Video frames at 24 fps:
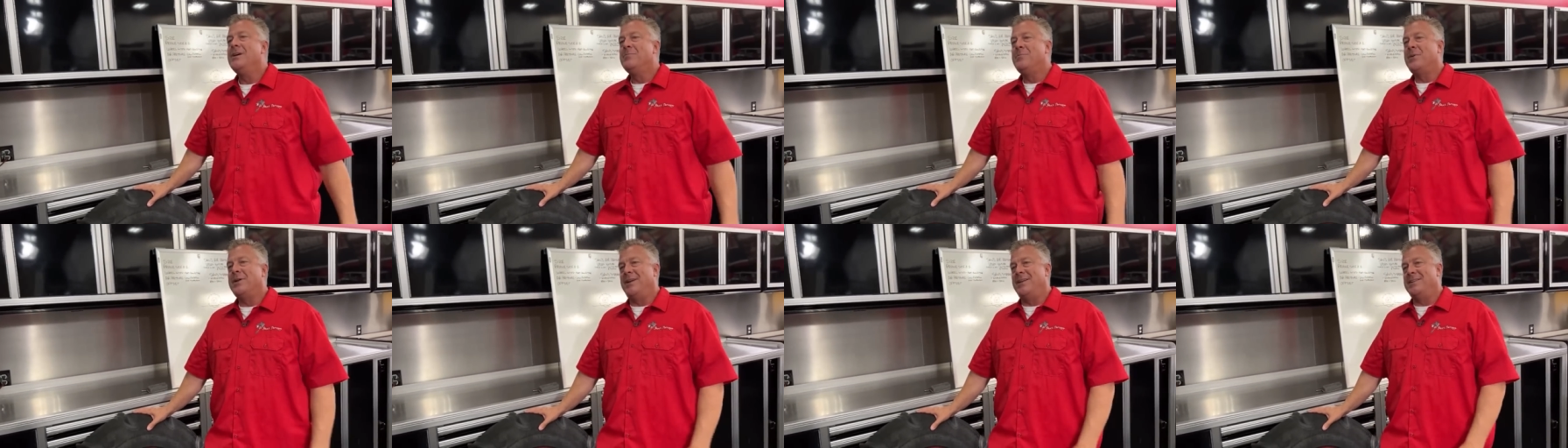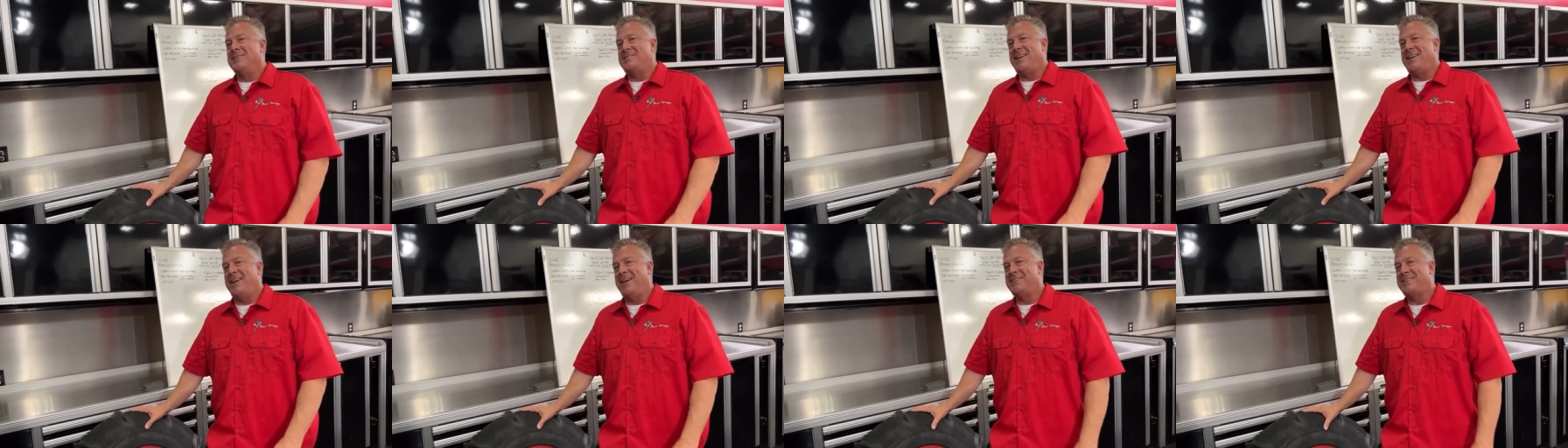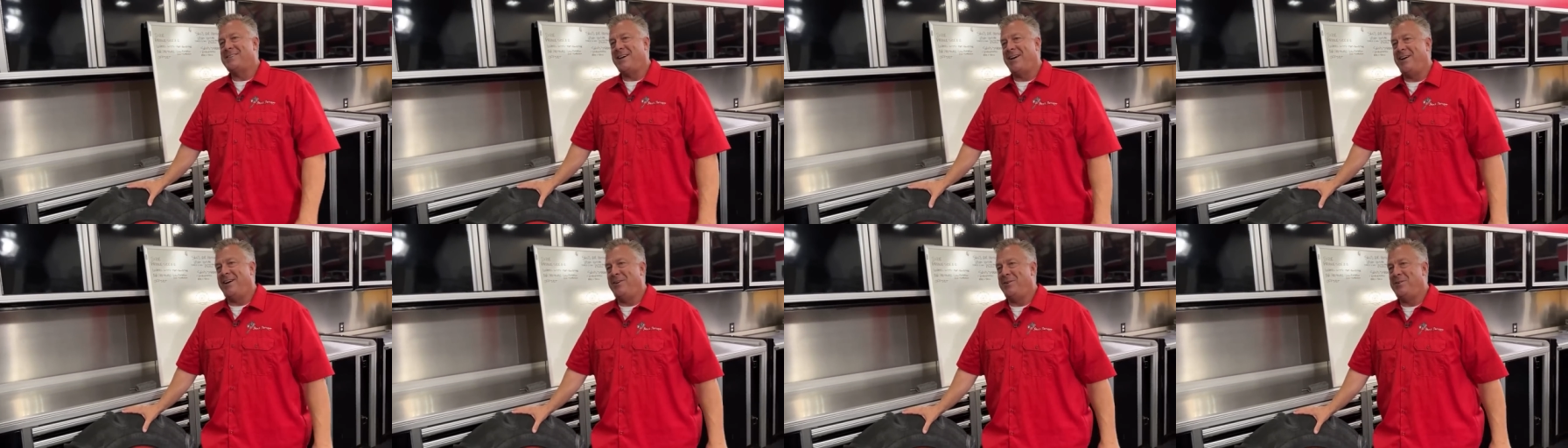But in sand
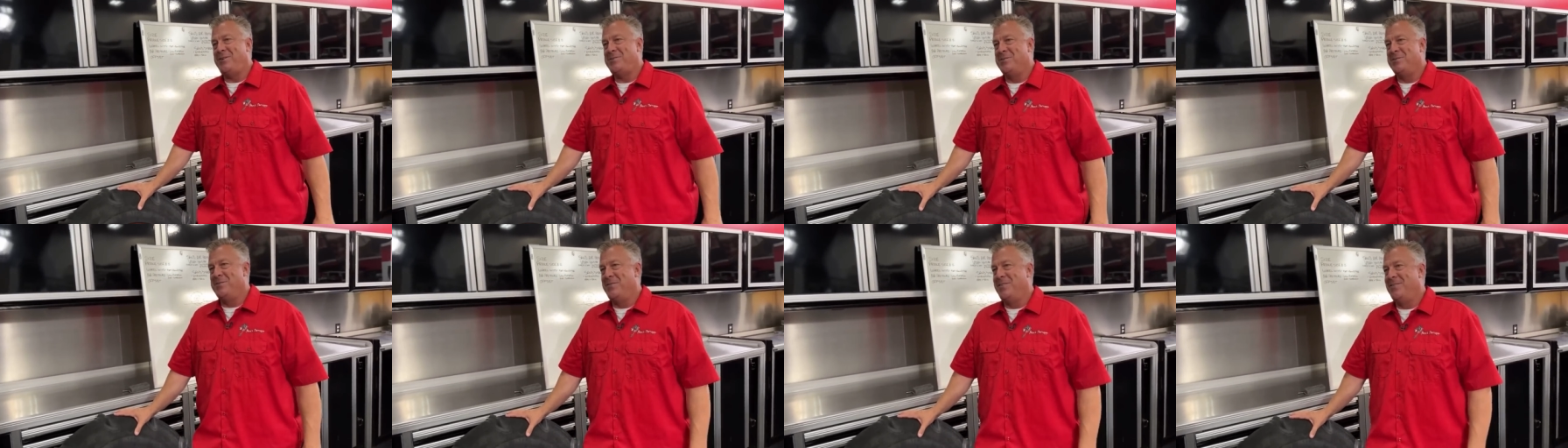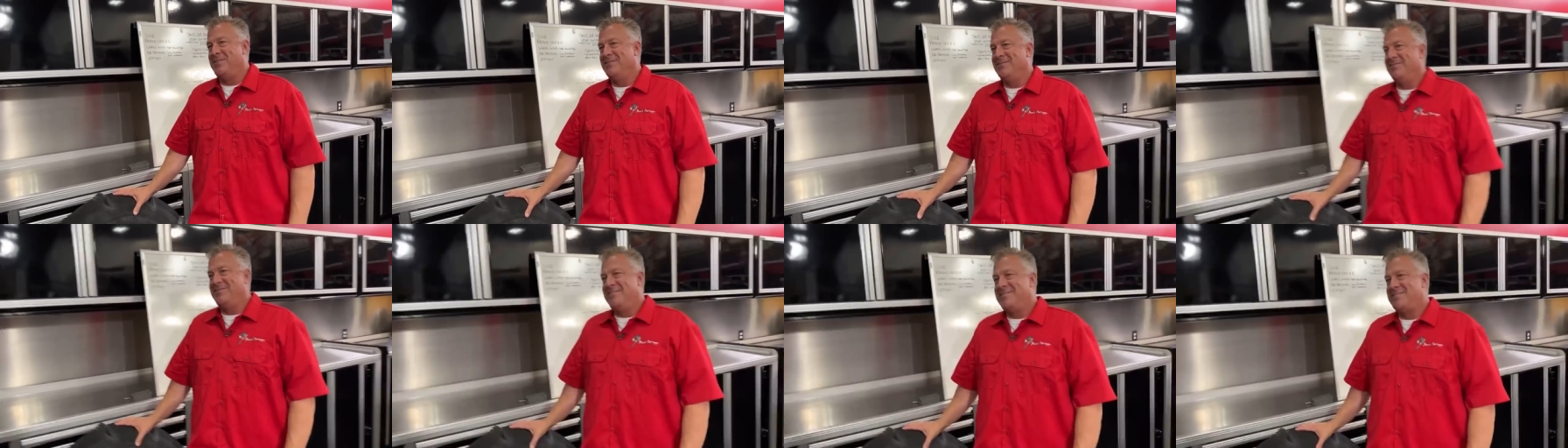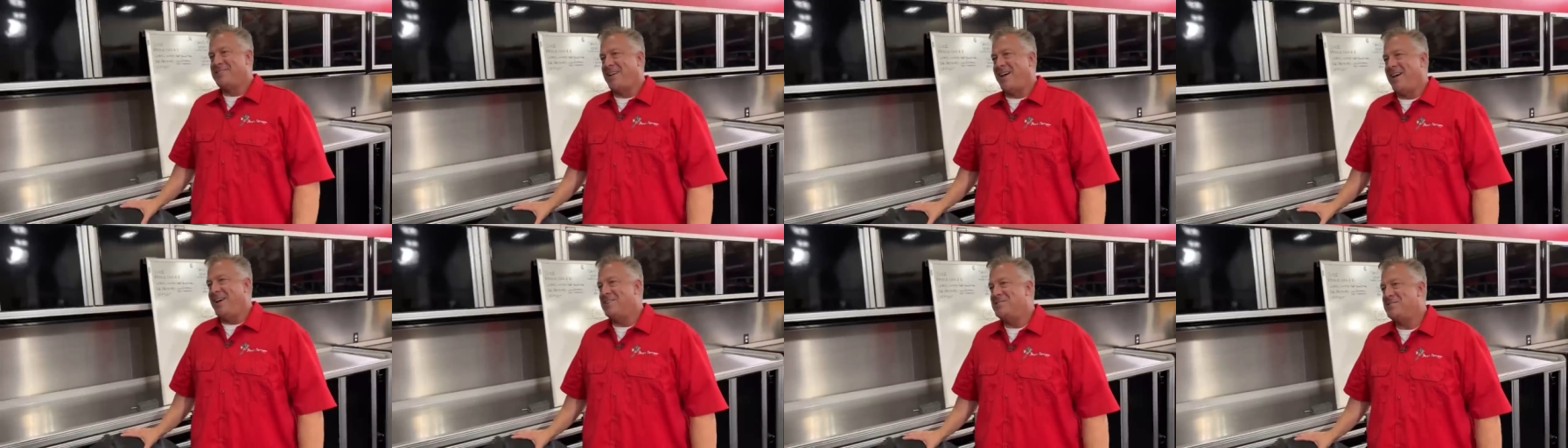tires,
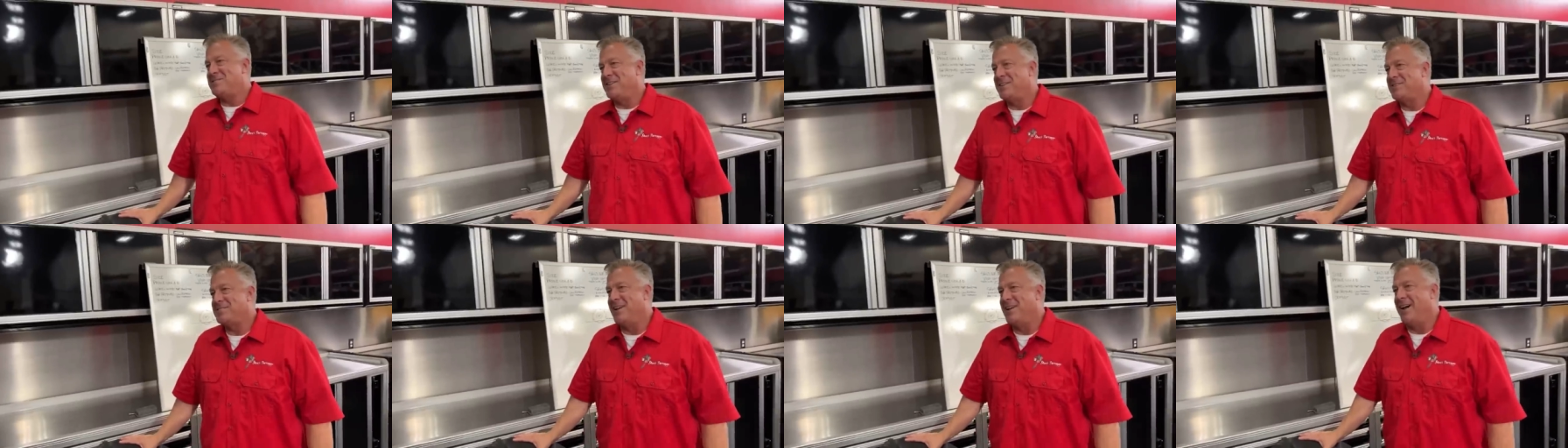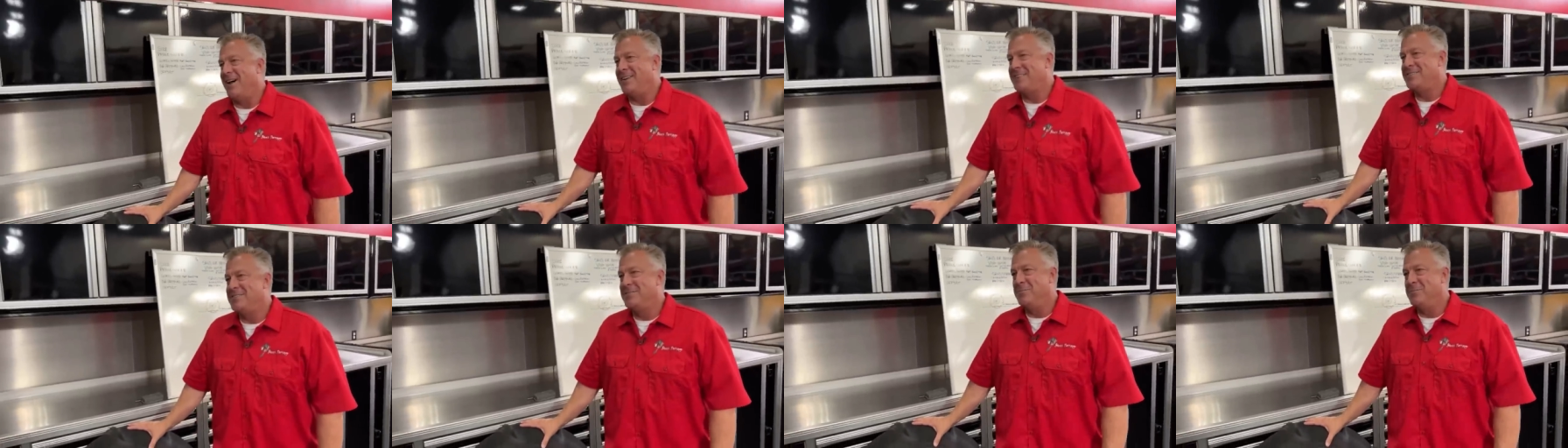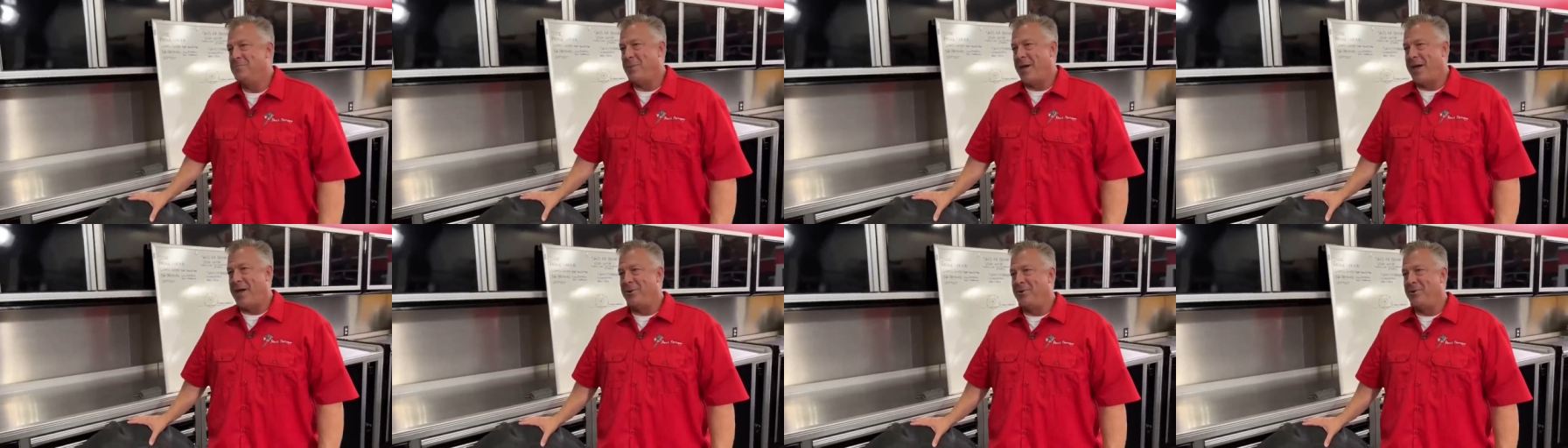size does not
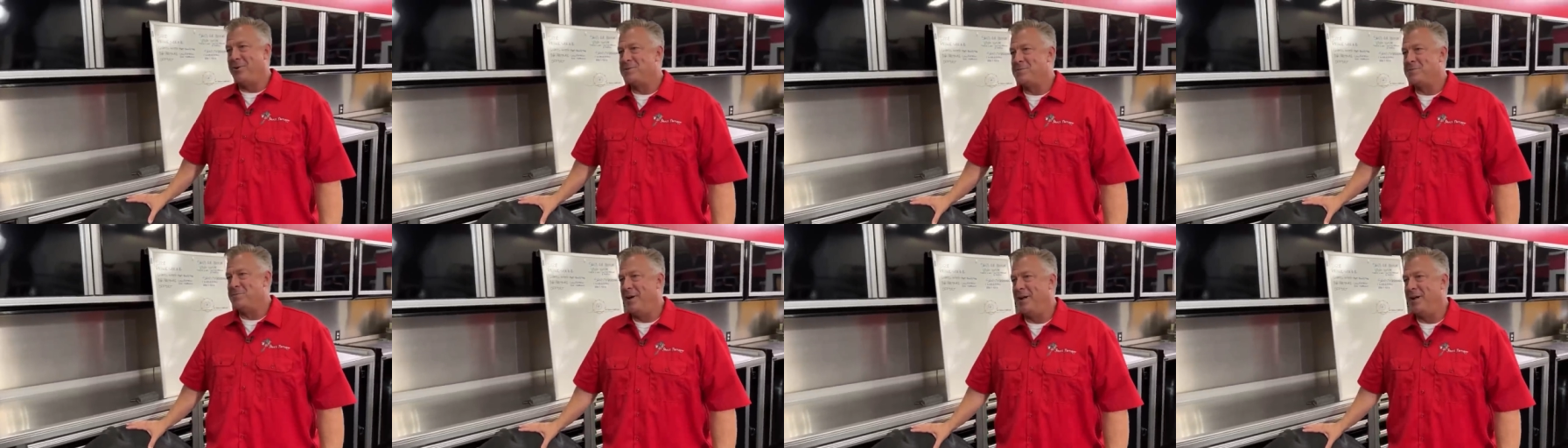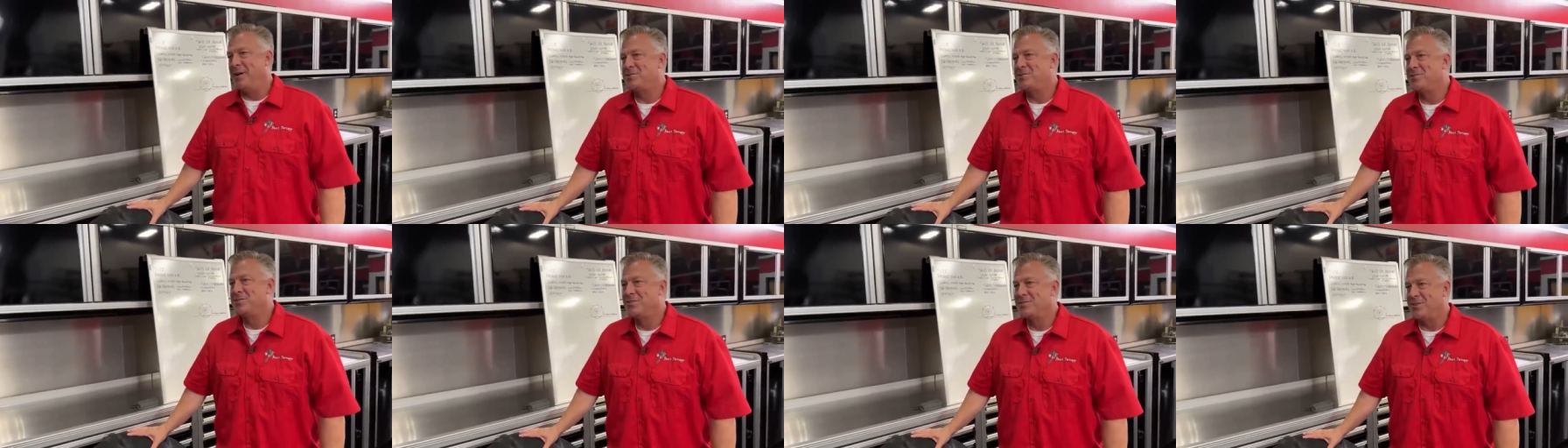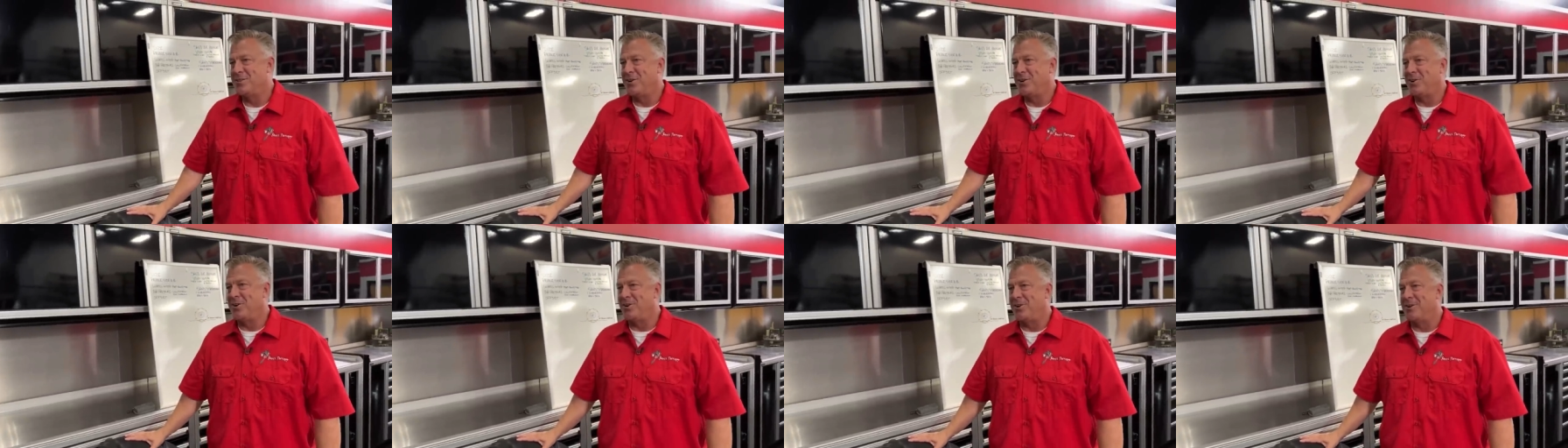matter as much
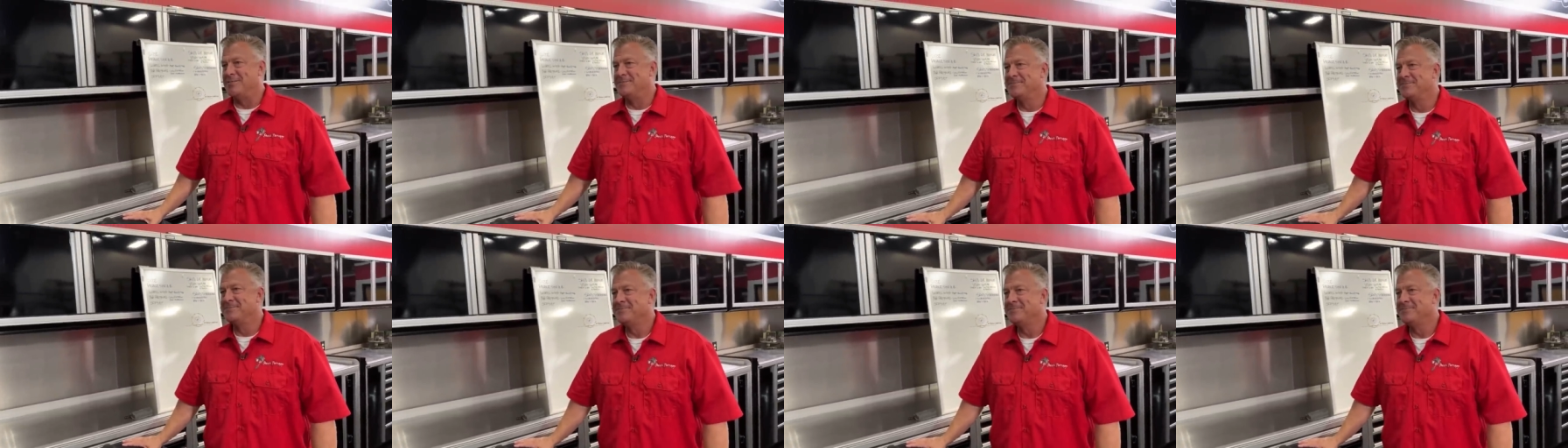to her.